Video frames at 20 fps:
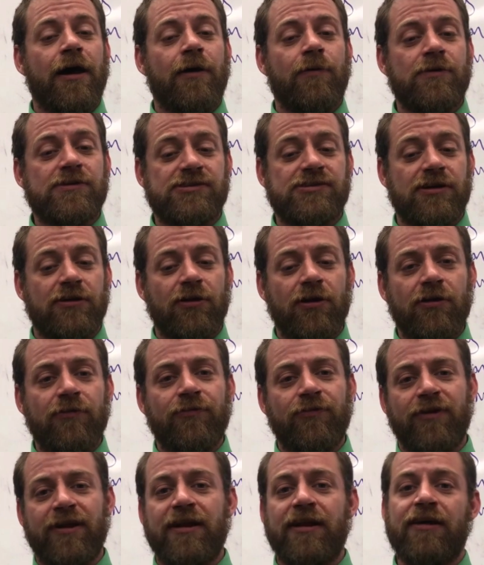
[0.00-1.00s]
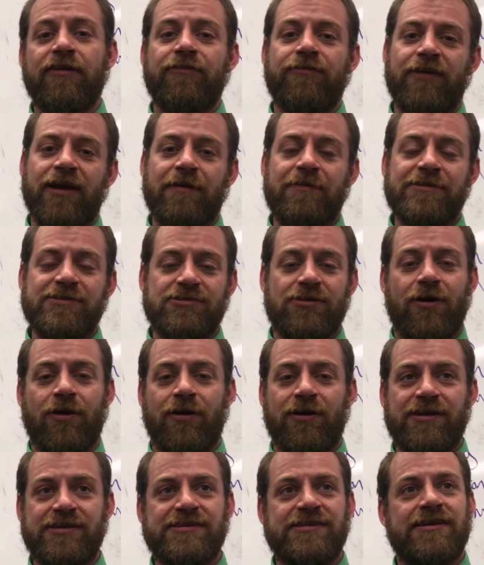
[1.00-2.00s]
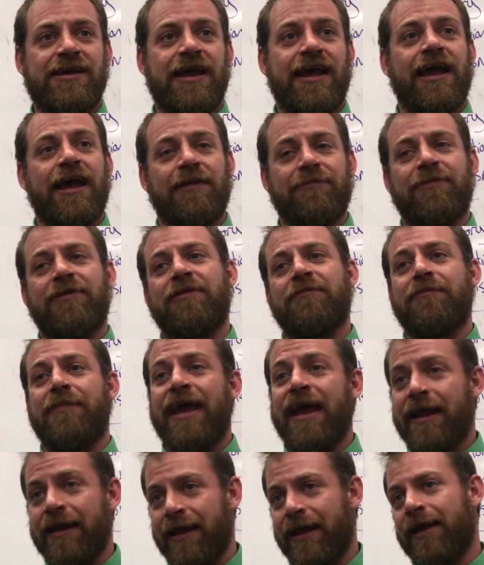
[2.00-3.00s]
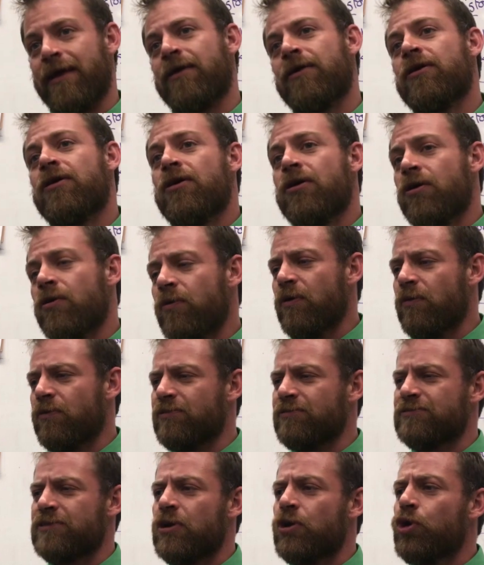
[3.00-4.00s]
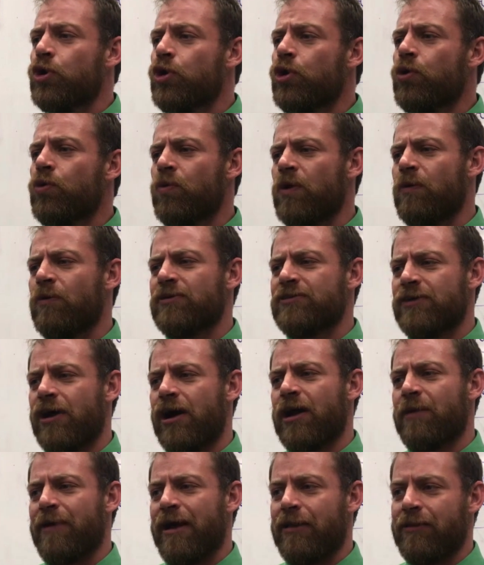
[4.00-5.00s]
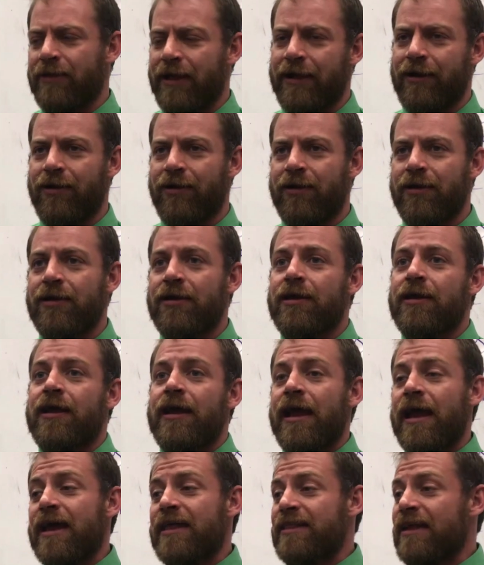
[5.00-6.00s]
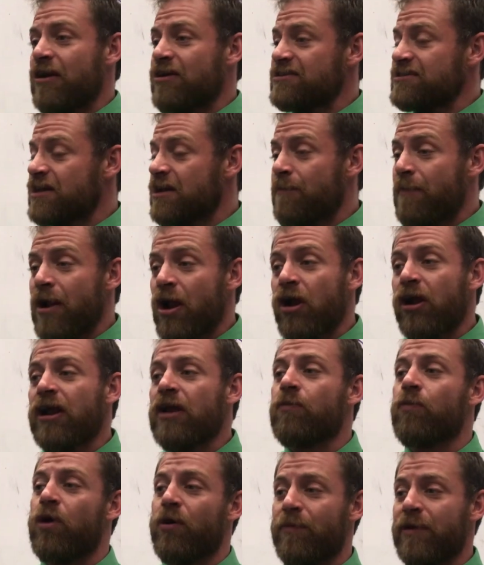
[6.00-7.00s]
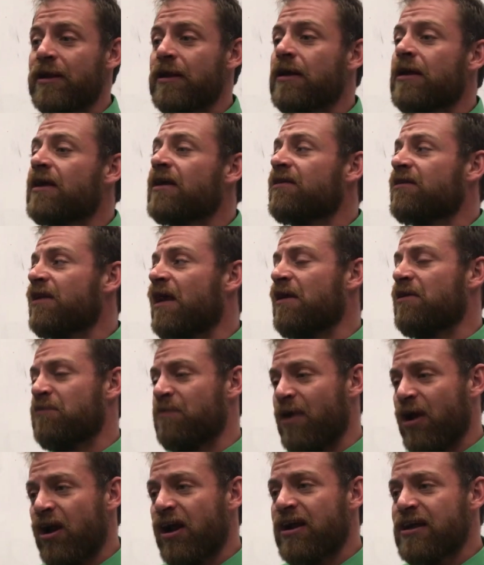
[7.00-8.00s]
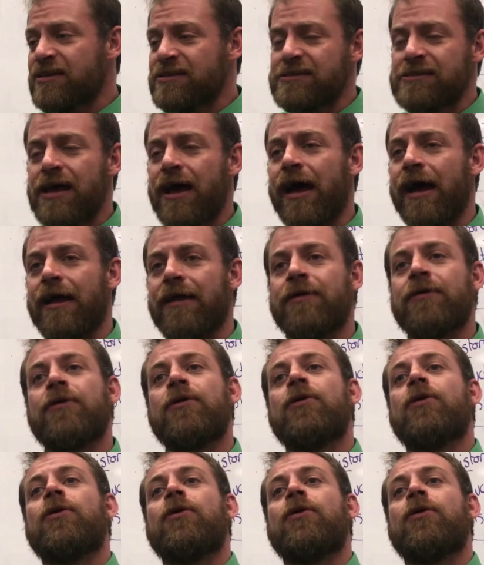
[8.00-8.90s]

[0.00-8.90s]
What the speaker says: was the girlfriend of famous artist Edmond Manet, who we will talk about later. And there's an American woman named Mary Cassatt,